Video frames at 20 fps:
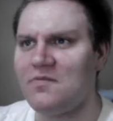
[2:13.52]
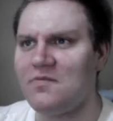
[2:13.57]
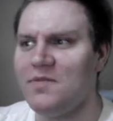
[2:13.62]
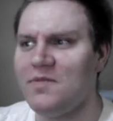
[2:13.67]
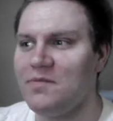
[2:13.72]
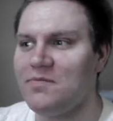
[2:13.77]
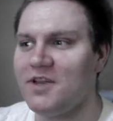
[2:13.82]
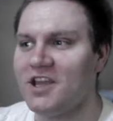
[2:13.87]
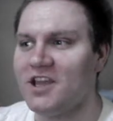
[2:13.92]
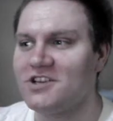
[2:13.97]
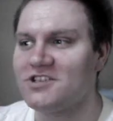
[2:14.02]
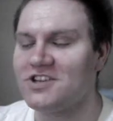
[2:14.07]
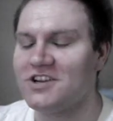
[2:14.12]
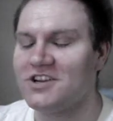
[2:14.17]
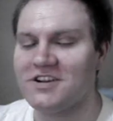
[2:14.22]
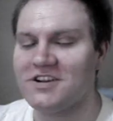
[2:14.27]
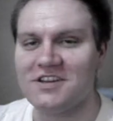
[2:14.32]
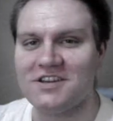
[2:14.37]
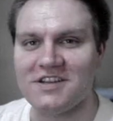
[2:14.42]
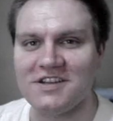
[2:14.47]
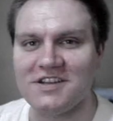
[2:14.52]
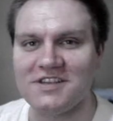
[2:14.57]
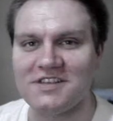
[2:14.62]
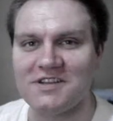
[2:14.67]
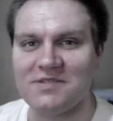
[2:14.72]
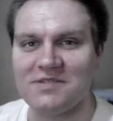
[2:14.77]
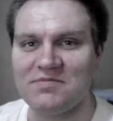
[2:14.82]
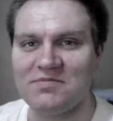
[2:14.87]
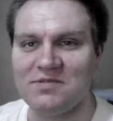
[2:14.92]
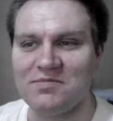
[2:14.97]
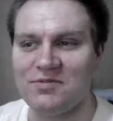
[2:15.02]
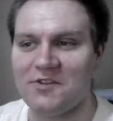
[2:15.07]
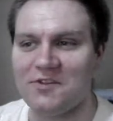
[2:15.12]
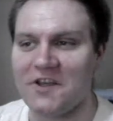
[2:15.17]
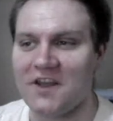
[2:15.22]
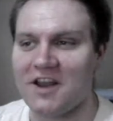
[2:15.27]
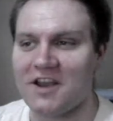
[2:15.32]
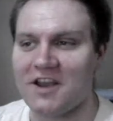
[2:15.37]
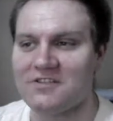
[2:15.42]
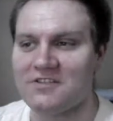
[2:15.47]
might be a shock to some people
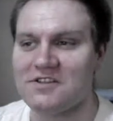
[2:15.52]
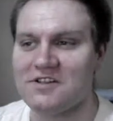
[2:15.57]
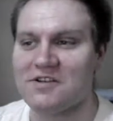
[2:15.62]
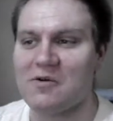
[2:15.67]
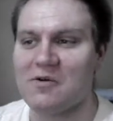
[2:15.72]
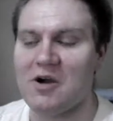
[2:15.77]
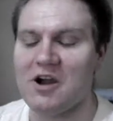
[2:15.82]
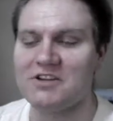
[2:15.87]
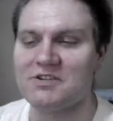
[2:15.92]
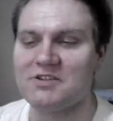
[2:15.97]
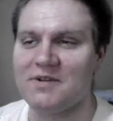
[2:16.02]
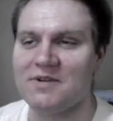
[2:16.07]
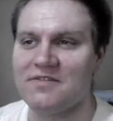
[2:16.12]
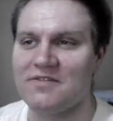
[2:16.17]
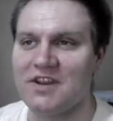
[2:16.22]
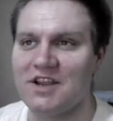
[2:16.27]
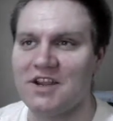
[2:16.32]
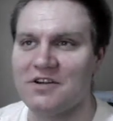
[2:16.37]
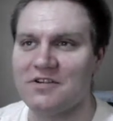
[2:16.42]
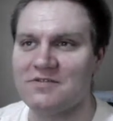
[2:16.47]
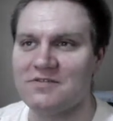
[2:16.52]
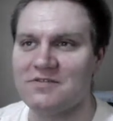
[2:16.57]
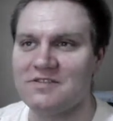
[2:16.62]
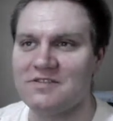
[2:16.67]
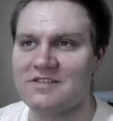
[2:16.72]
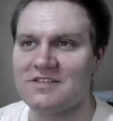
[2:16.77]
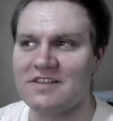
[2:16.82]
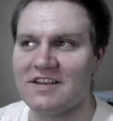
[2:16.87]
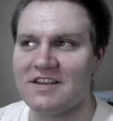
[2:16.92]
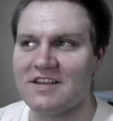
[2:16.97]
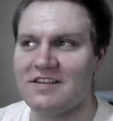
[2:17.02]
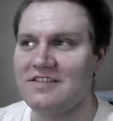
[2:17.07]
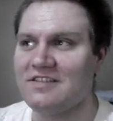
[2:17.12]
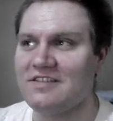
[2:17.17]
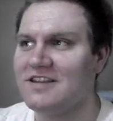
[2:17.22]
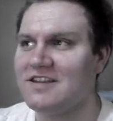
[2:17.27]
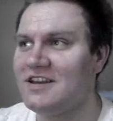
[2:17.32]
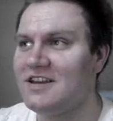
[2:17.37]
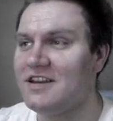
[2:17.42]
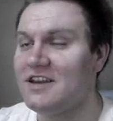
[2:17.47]
that actually watch my videos.
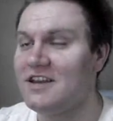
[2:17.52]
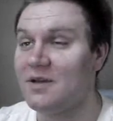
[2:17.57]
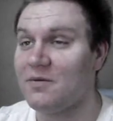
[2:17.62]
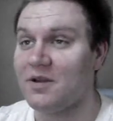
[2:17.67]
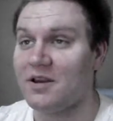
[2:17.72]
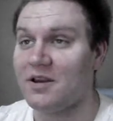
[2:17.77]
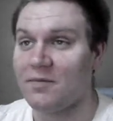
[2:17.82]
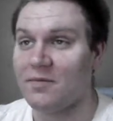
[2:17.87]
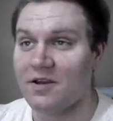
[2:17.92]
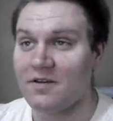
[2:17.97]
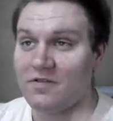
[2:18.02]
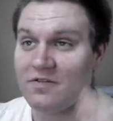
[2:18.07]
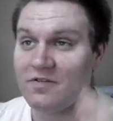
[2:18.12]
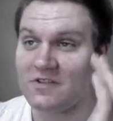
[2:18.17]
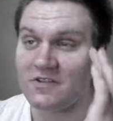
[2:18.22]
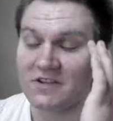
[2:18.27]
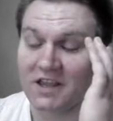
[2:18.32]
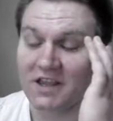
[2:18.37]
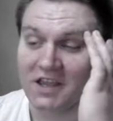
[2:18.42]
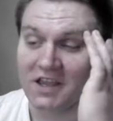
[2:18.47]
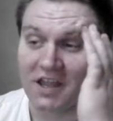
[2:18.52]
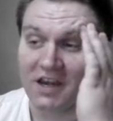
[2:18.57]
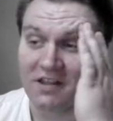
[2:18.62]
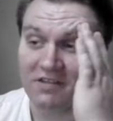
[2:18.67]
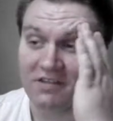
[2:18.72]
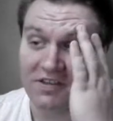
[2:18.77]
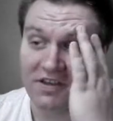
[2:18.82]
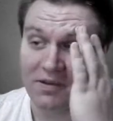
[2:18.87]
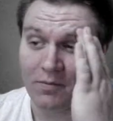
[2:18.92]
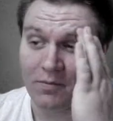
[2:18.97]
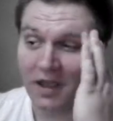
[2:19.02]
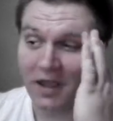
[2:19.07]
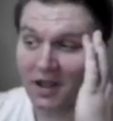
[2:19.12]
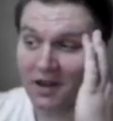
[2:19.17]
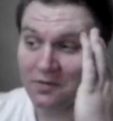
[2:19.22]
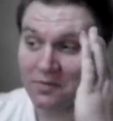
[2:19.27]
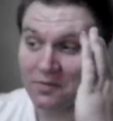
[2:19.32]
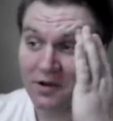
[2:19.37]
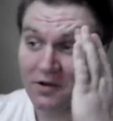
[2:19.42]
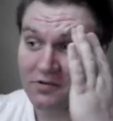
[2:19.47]
I mean, I'm not saying anything
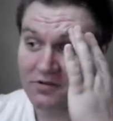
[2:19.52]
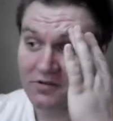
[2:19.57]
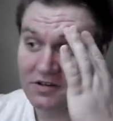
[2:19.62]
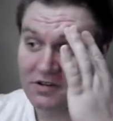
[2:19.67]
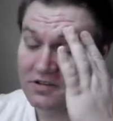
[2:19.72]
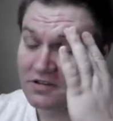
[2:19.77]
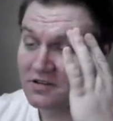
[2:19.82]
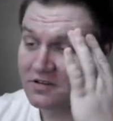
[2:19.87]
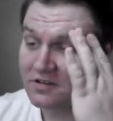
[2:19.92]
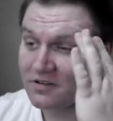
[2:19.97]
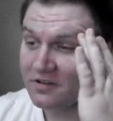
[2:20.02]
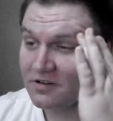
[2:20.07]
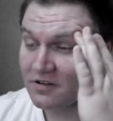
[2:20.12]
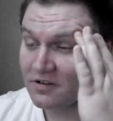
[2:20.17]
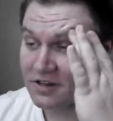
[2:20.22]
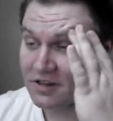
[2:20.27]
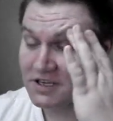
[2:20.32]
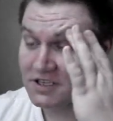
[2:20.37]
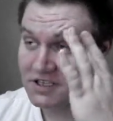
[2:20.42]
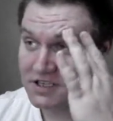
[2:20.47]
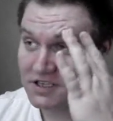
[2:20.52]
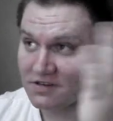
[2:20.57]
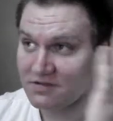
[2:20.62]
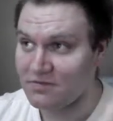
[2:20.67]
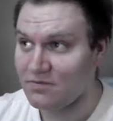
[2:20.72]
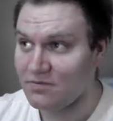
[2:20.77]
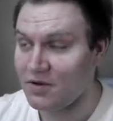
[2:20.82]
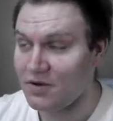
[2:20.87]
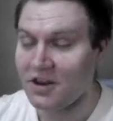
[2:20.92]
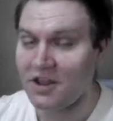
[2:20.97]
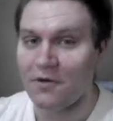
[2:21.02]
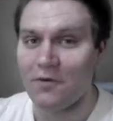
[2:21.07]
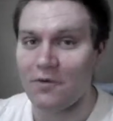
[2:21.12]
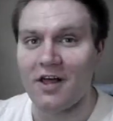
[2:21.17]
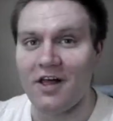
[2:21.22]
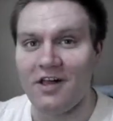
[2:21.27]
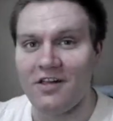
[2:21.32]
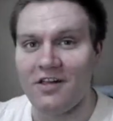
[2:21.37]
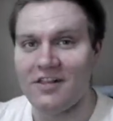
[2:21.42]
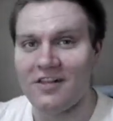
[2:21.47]
bad about religion, but I
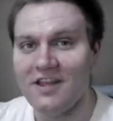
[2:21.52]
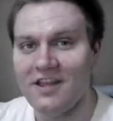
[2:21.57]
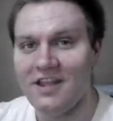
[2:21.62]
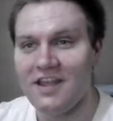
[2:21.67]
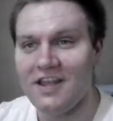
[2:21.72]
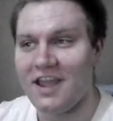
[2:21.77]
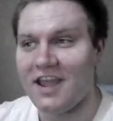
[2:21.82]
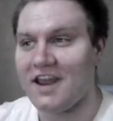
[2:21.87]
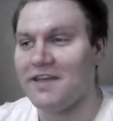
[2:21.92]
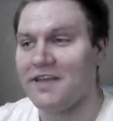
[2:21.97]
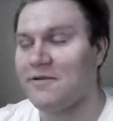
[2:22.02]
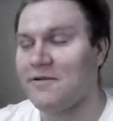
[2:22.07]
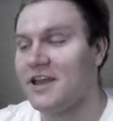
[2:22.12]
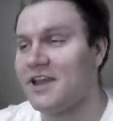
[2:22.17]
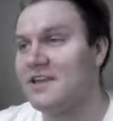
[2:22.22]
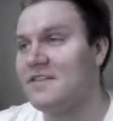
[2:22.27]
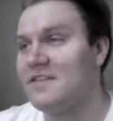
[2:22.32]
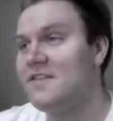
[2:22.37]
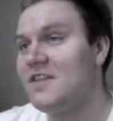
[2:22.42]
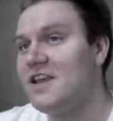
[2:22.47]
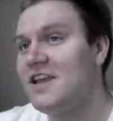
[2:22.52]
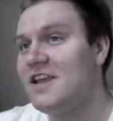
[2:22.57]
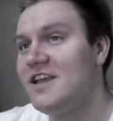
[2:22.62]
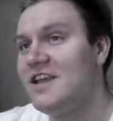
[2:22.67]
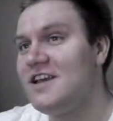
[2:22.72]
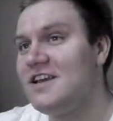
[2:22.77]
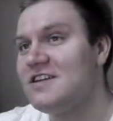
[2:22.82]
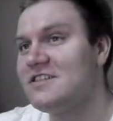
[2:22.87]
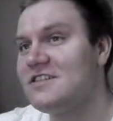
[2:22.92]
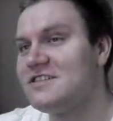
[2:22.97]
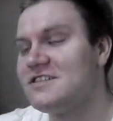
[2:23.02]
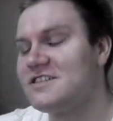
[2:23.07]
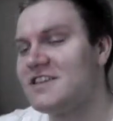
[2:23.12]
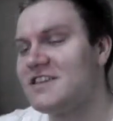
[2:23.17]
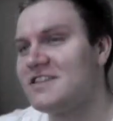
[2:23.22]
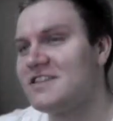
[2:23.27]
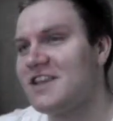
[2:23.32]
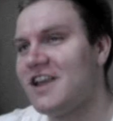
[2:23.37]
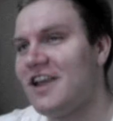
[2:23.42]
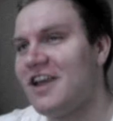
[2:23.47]
will. Anyway. Just
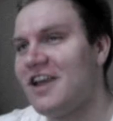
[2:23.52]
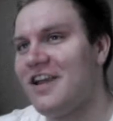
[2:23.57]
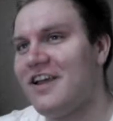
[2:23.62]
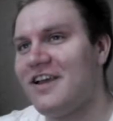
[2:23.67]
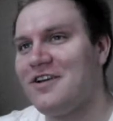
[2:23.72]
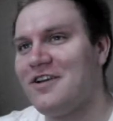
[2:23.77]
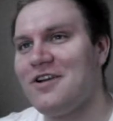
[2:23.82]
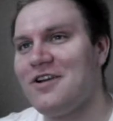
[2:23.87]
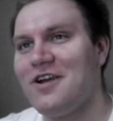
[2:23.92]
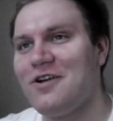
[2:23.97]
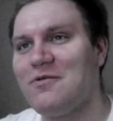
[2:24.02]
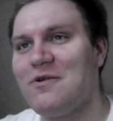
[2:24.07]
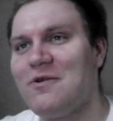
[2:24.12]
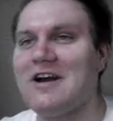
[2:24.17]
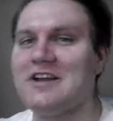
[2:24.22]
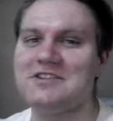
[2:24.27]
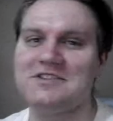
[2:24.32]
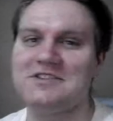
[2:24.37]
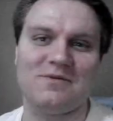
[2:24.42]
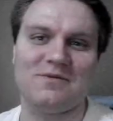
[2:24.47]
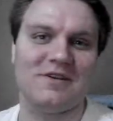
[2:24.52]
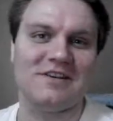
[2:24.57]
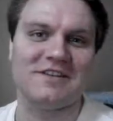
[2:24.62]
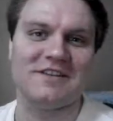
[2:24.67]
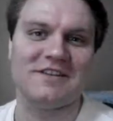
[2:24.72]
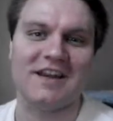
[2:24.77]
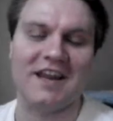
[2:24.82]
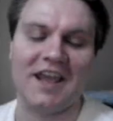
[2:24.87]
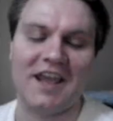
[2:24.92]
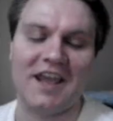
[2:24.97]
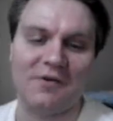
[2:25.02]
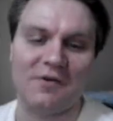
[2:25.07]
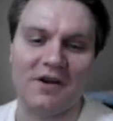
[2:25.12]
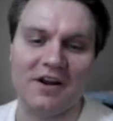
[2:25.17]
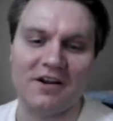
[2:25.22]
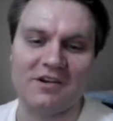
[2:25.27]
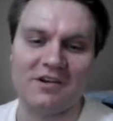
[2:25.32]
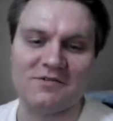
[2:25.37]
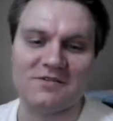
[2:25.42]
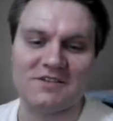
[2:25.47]
'cause I watched one today
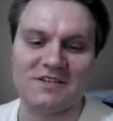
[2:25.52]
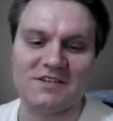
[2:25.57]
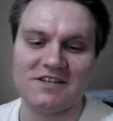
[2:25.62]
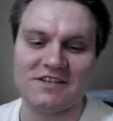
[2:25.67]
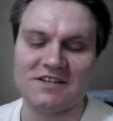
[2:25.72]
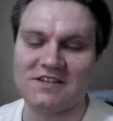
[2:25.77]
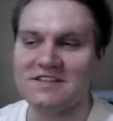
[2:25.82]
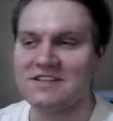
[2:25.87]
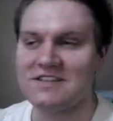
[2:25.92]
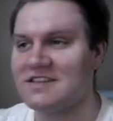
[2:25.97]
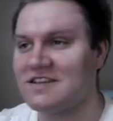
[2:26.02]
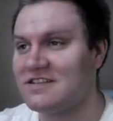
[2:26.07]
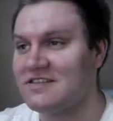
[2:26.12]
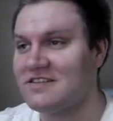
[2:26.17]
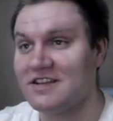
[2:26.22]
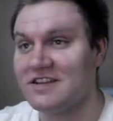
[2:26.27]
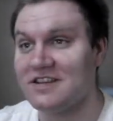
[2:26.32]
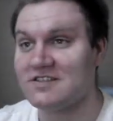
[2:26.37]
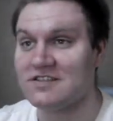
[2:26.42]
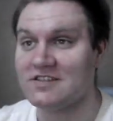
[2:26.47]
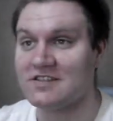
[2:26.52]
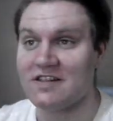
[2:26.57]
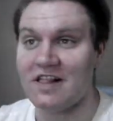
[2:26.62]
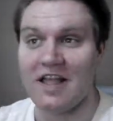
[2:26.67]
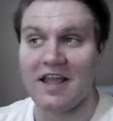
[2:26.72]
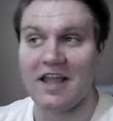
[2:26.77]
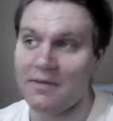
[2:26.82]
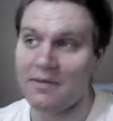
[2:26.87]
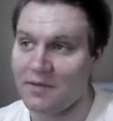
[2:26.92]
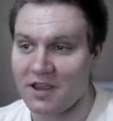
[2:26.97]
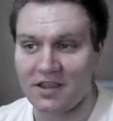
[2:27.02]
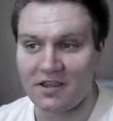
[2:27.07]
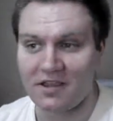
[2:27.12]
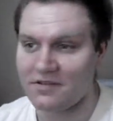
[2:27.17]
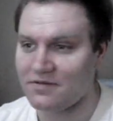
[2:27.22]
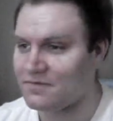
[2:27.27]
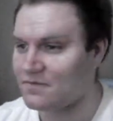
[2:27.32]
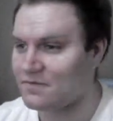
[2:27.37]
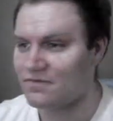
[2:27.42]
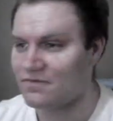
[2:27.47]
where it was this
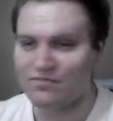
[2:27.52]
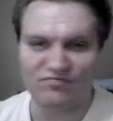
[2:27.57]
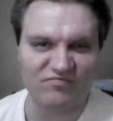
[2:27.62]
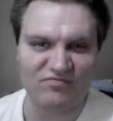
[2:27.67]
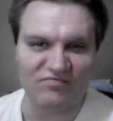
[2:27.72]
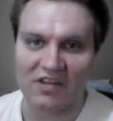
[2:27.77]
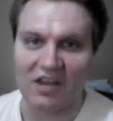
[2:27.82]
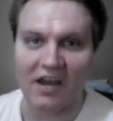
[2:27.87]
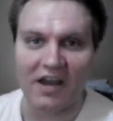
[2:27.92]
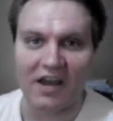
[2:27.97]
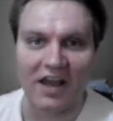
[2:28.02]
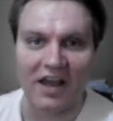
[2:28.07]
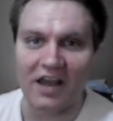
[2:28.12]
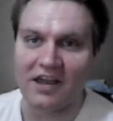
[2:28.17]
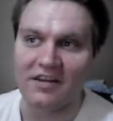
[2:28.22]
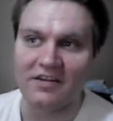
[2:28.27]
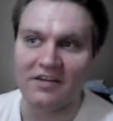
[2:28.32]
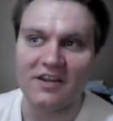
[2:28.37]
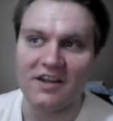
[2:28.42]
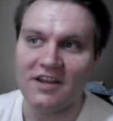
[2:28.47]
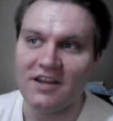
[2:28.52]
Islamic guy